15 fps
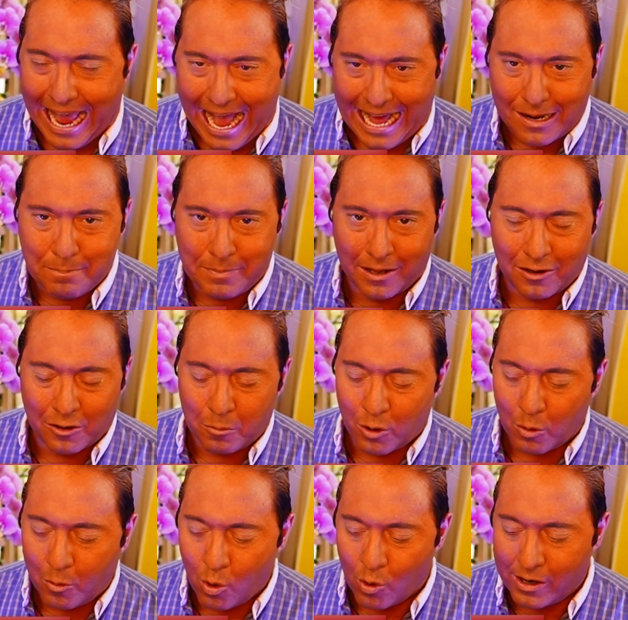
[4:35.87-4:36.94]
We have
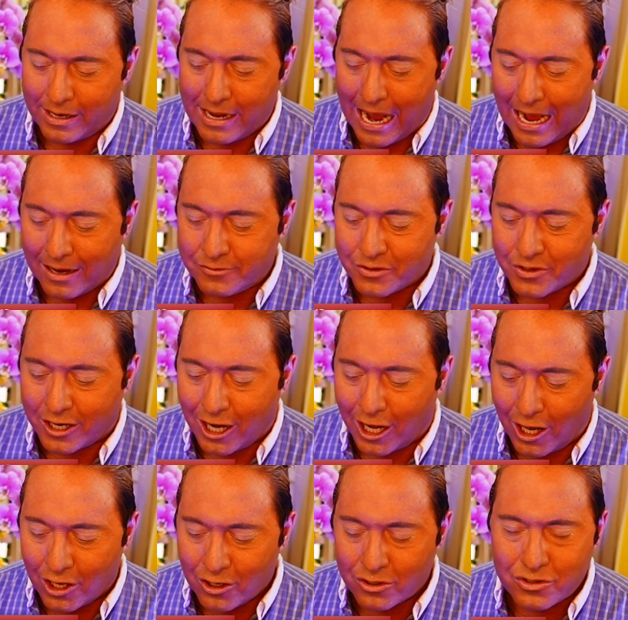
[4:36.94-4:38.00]
Caterpillar, we're recording
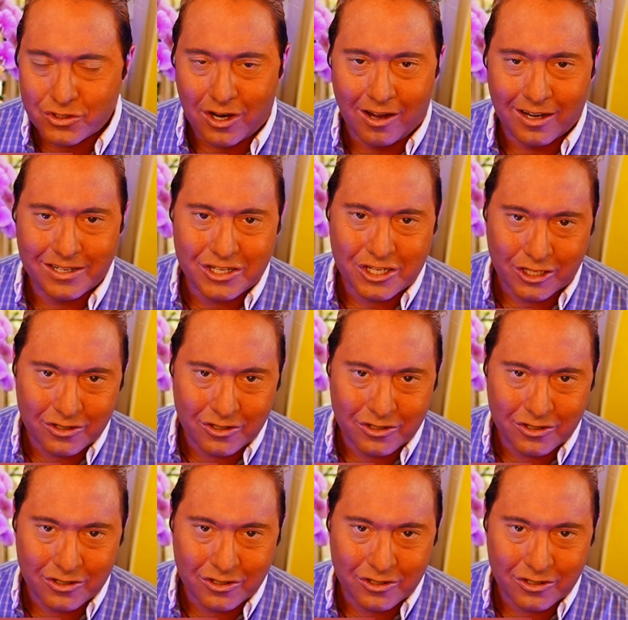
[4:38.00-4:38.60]
after the close